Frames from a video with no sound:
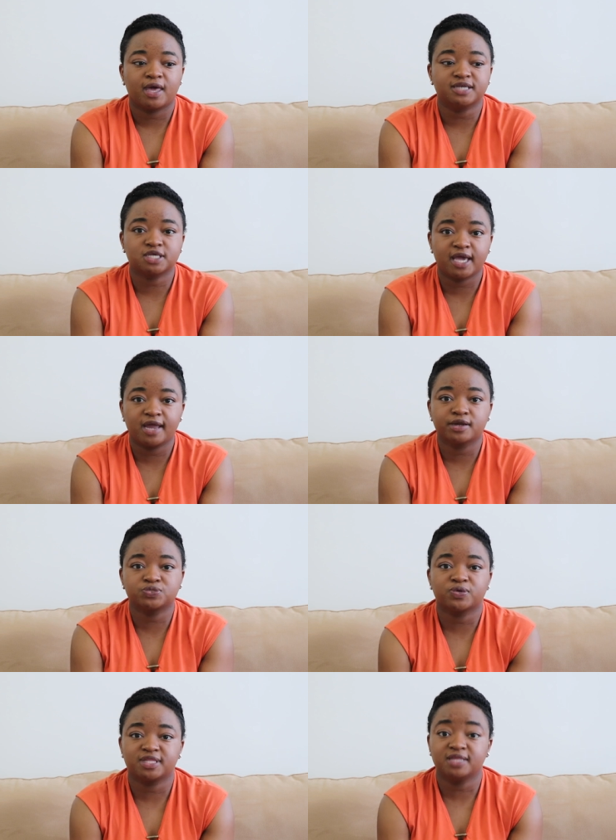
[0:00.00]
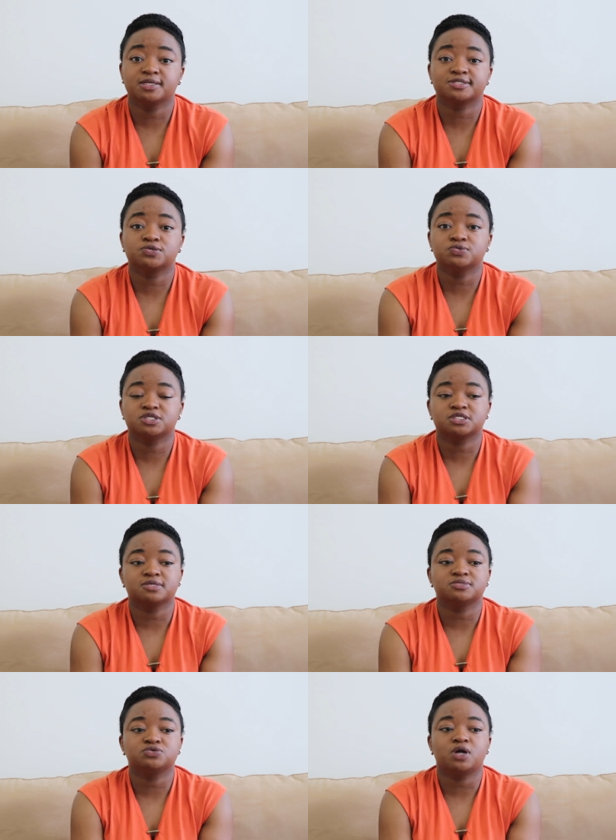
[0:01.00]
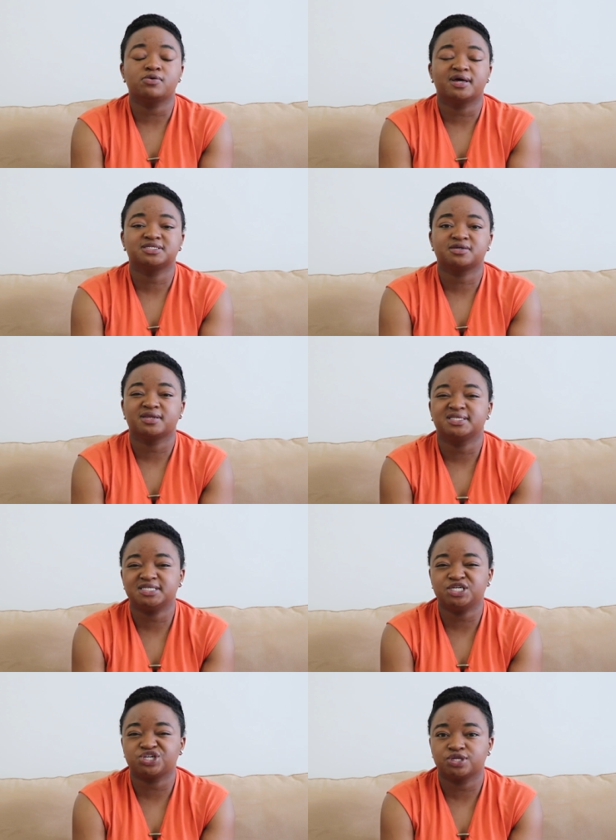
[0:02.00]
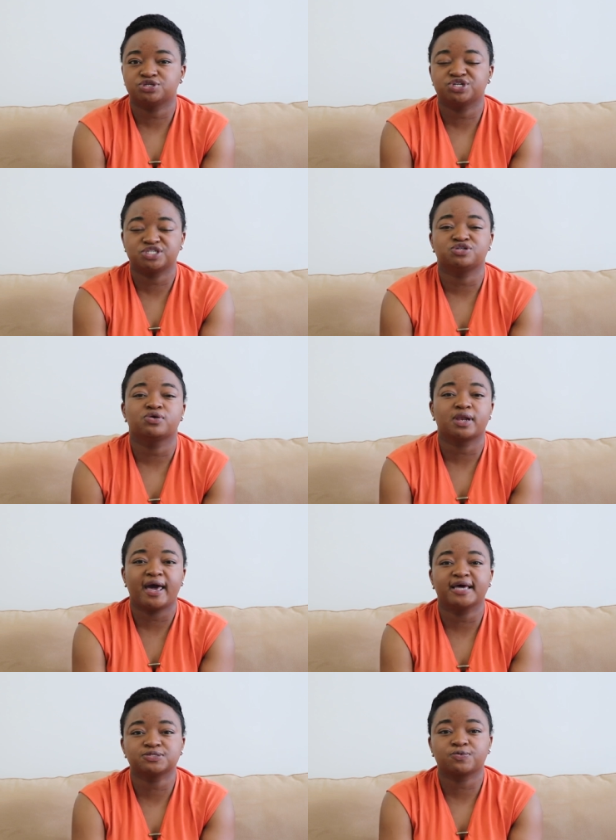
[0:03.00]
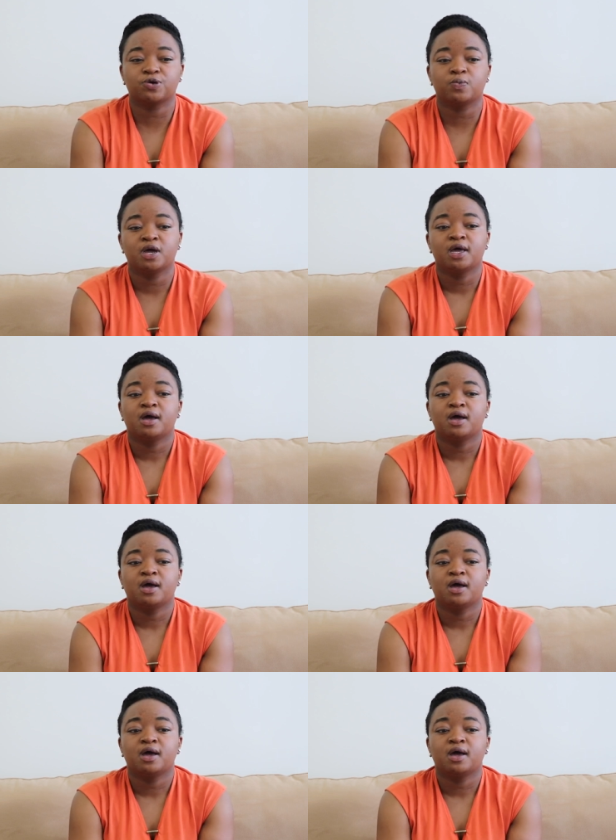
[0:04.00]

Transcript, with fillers: educators within the school systems who don't necessarily teach in the traditional classroom.